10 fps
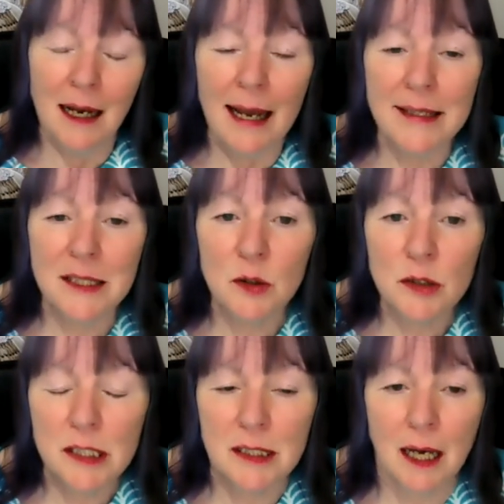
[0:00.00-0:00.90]
It's
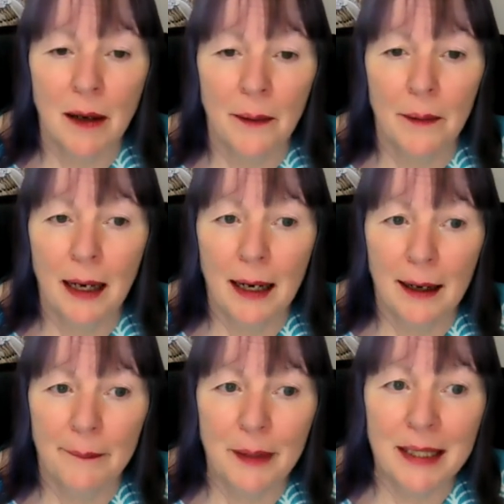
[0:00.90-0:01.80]
also
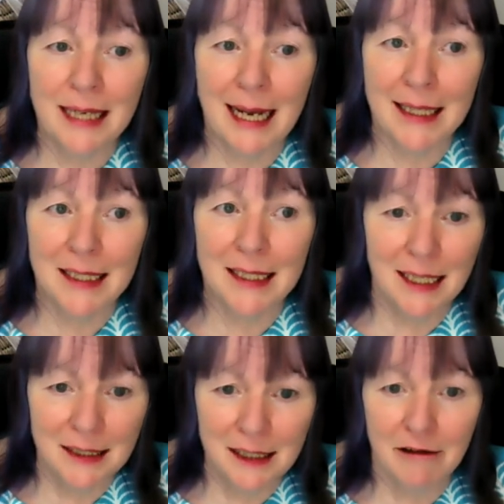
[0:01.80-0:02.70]
at
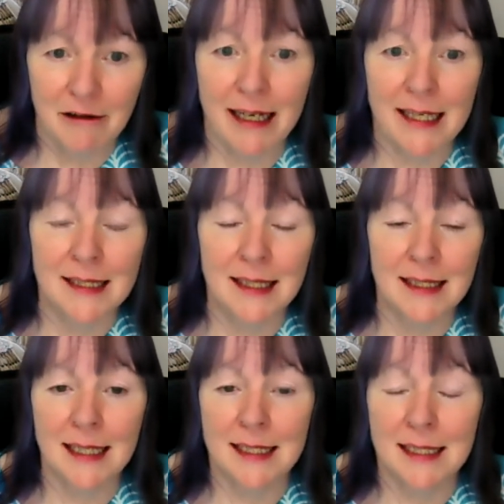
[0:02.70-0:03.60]
18 degrees, as
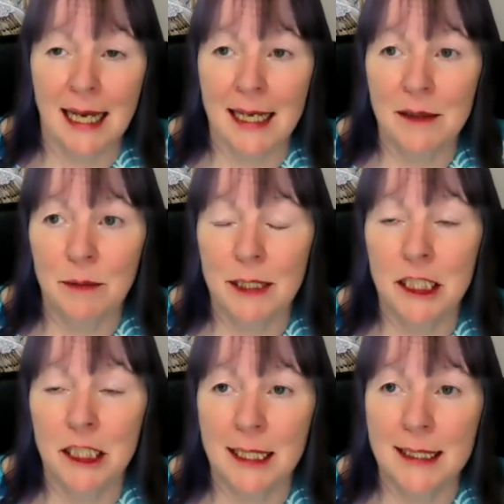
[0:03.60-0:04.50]
I said,
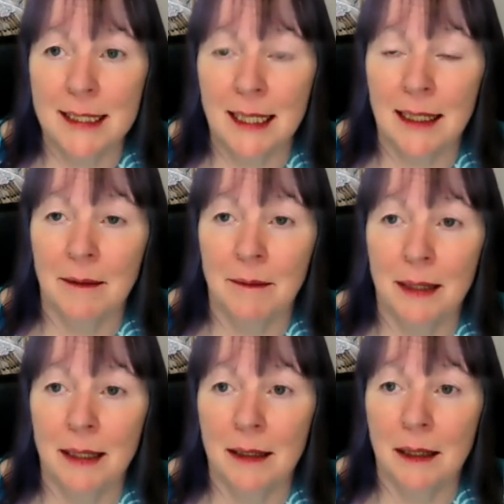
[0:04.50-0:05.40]
which is
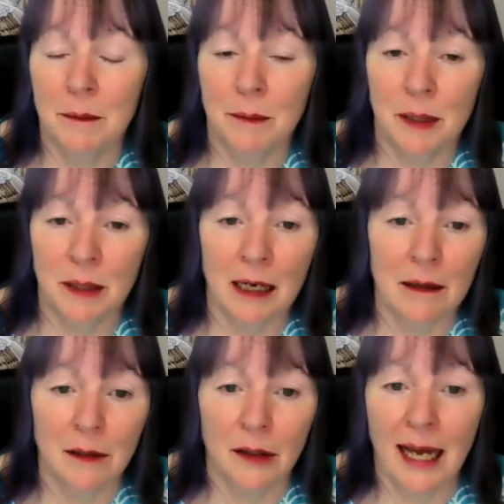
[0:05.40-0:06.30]
a number I'll
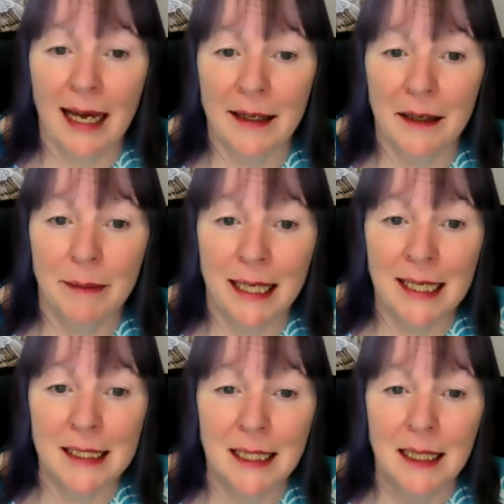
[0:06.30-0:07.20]
look at in a
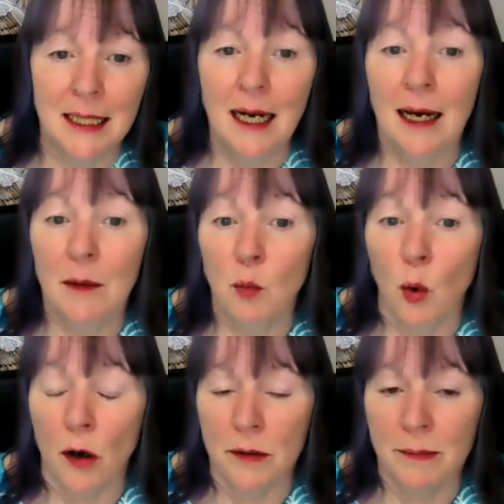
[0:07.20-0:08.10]
minute, and
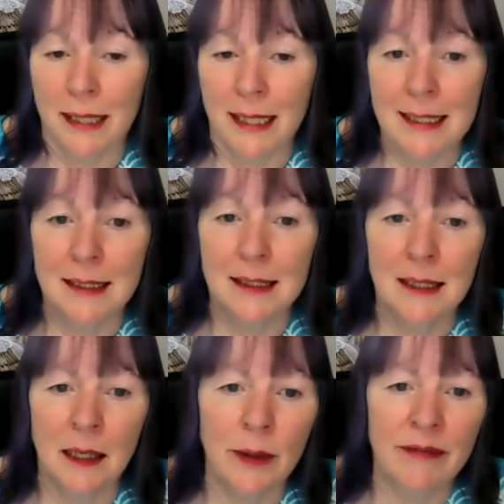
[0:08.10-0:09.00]
1 minute.
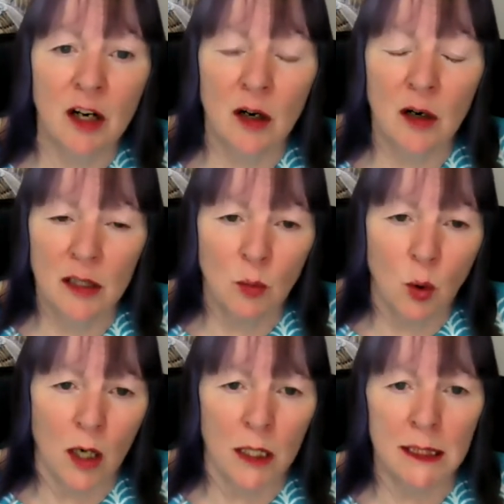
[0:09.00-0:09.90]
So we've got the
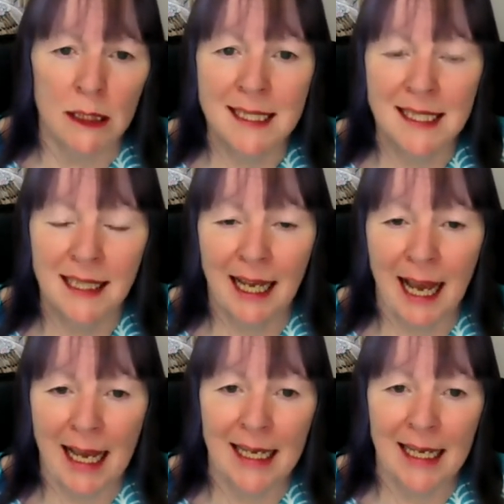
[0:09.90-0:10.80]
ones, the
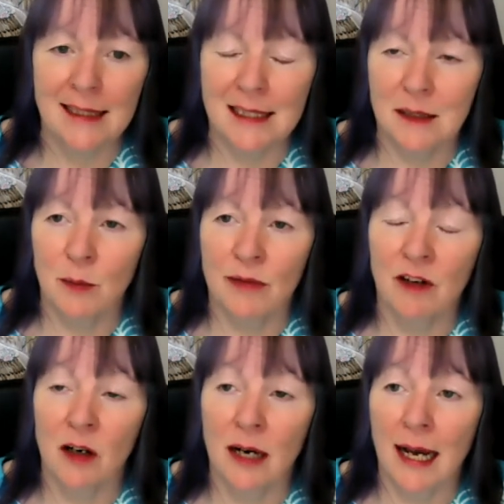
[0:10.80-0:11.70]
eights. We've
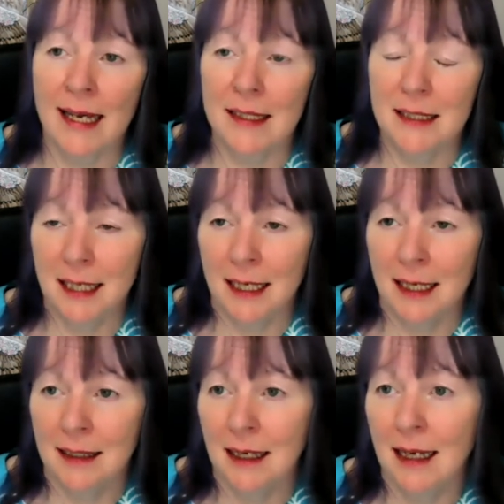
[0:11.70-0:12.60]
got
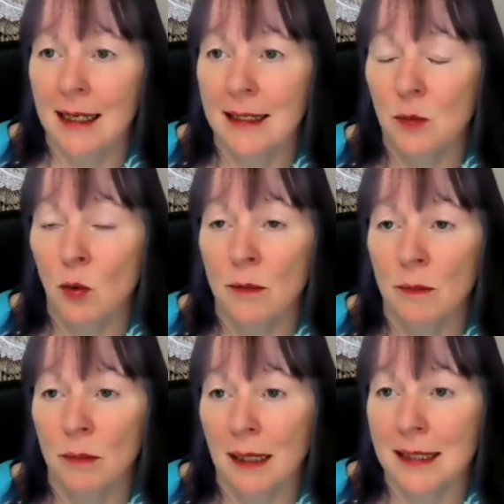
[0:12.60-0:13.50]
18 is 1
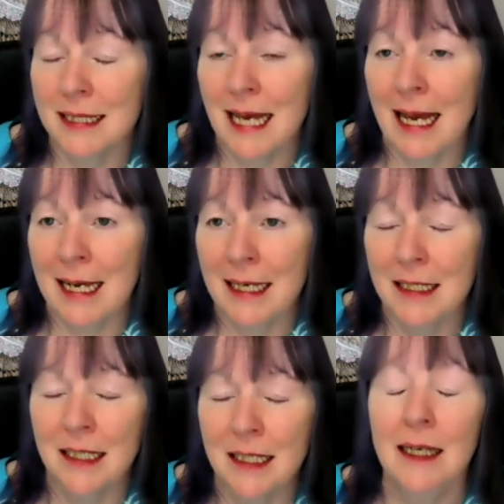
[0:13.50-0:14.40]
plus
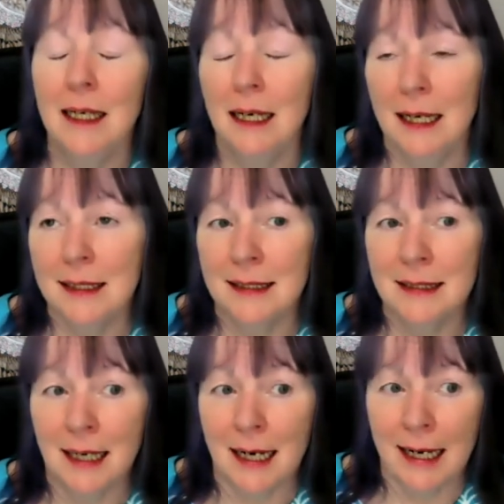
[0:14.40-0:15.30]
8 is
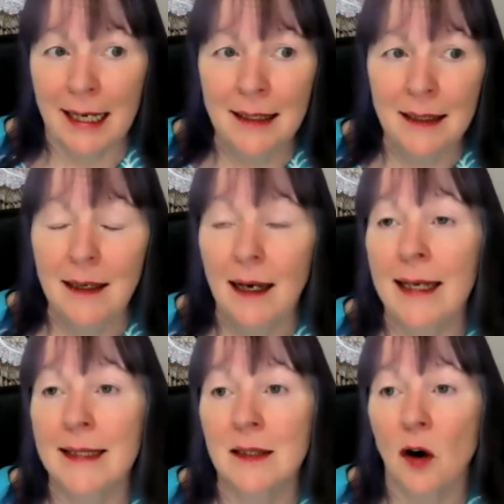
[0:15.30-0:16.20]
9.
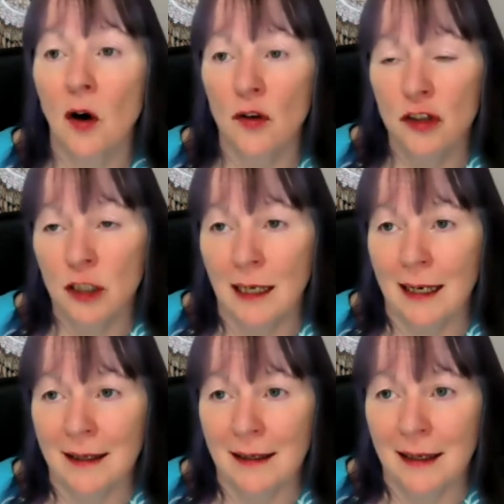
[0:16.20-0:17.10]
It's on
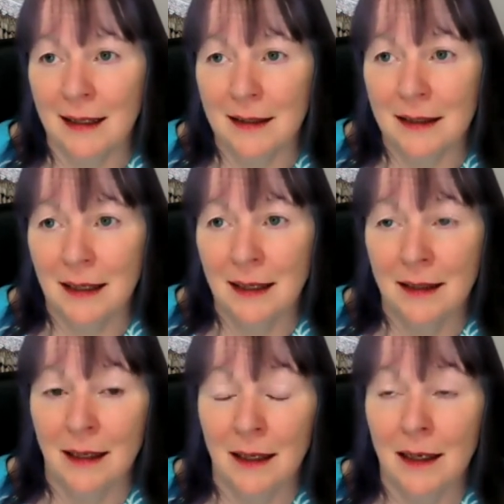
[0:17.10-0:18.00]
July the 9th in
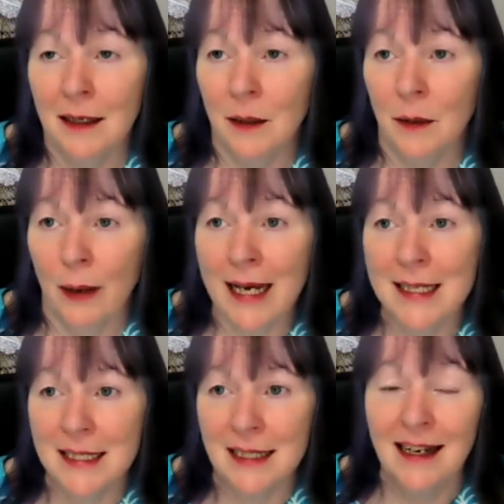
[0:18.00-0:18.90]
the
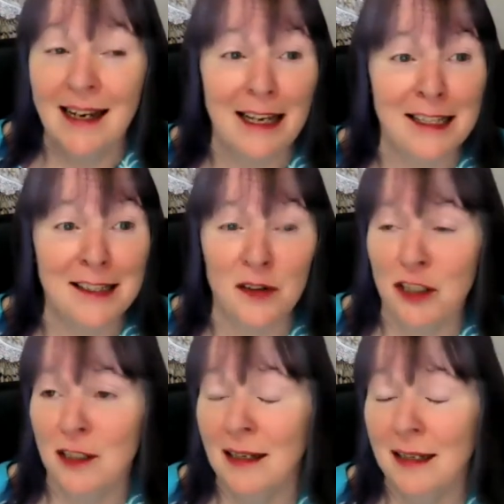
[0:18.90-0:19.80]
US. It's on
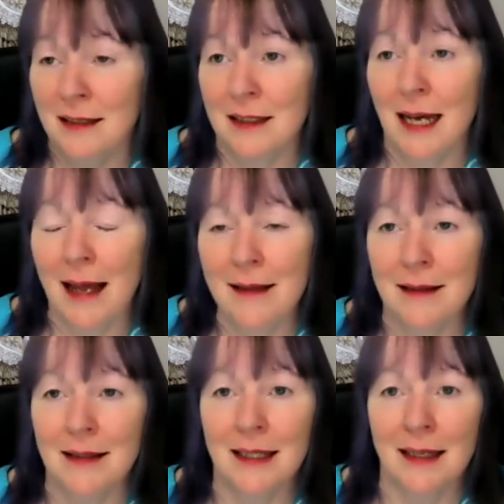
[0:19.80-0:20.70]
July the
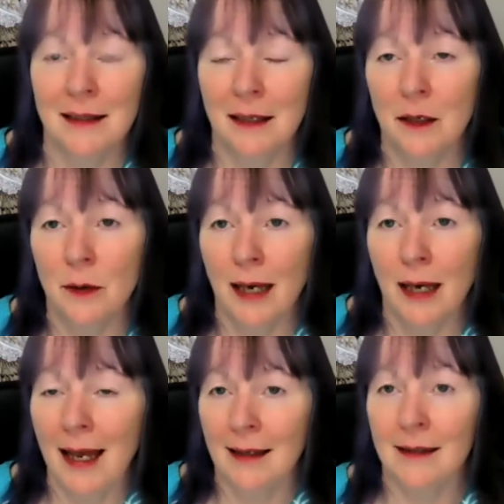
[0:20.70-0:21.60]
10th in the UK
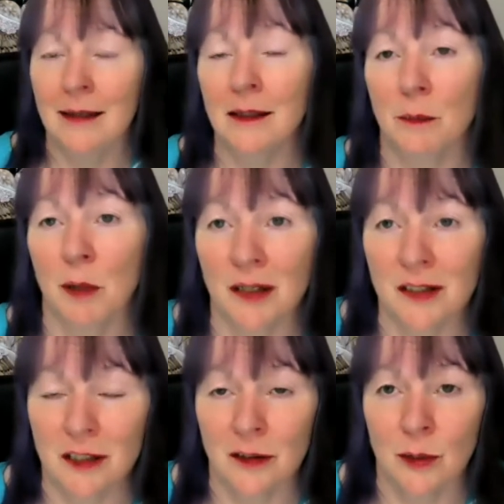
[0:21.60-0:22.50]
and other
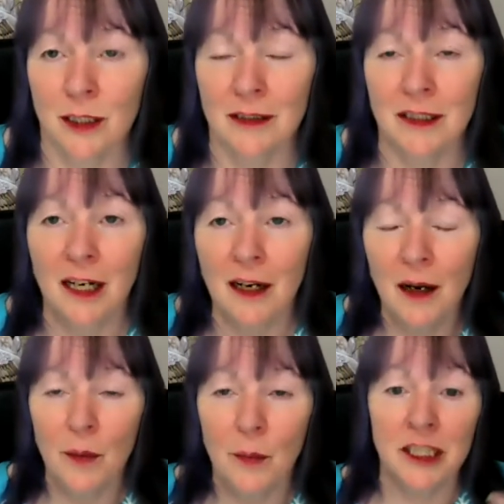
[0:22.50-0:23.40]
parts of the world,
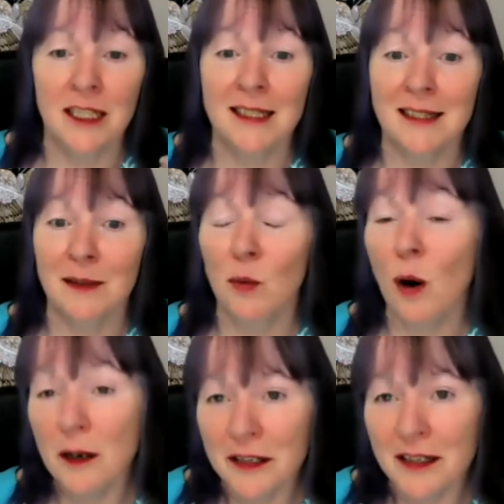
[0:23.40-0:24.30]
which is the
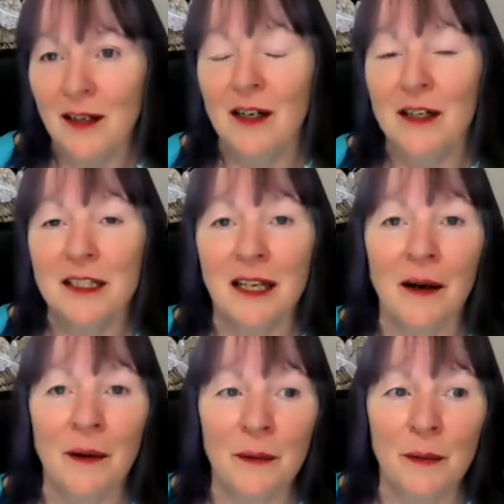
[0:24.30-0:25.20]
1.
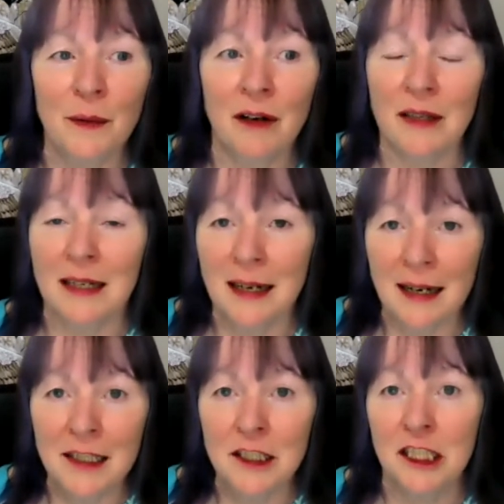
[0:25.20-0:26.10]
So we've got the
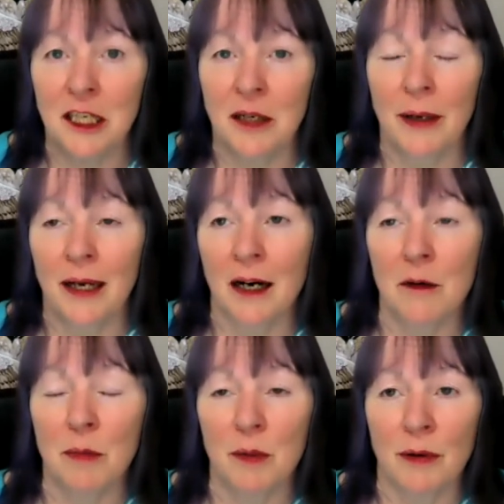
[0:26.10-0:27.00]
9 showing
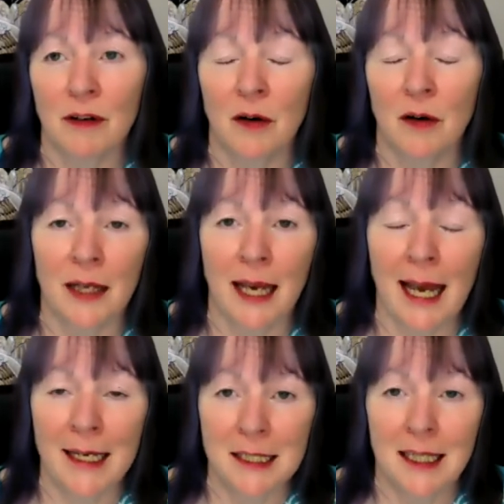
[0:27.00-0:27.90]
up, we've got the
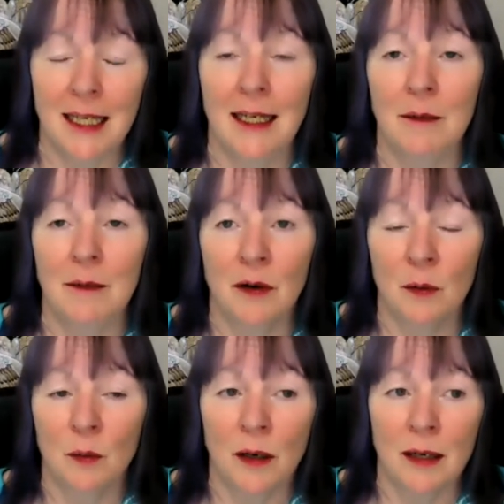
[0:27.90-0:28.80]
18, we've got the
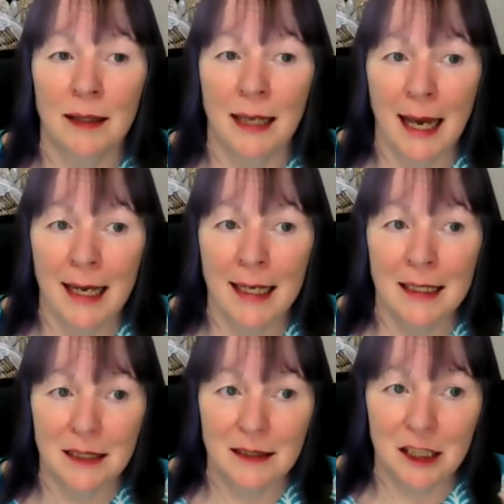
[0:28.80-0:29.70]
1 and the
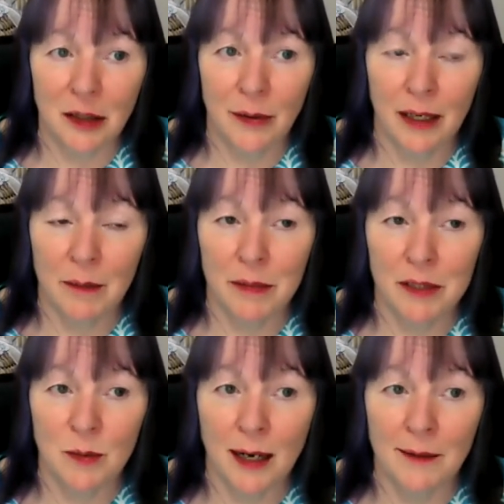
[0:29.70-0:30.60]
8 showing up
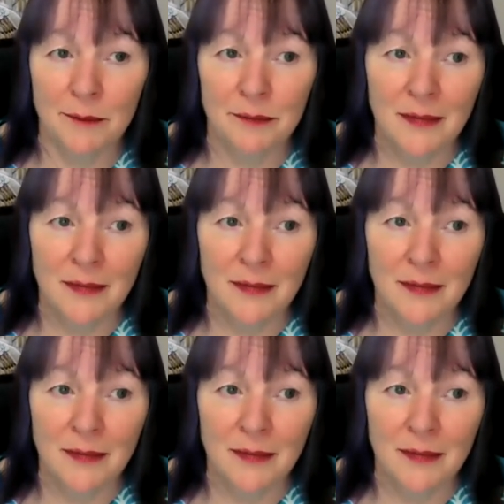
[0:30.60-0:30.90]
as well.